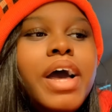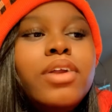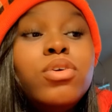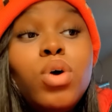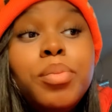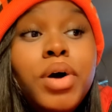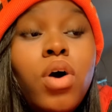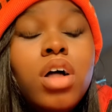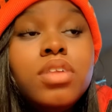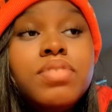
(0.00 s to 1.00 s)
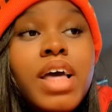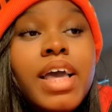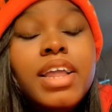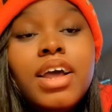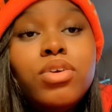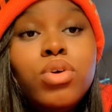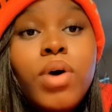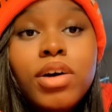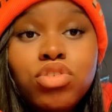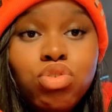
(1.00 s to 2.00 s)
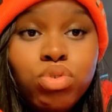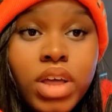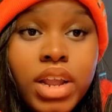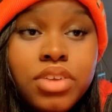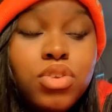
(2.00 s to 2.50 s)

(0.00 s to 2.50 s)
I don't know about all of that, and I don't know how true that is,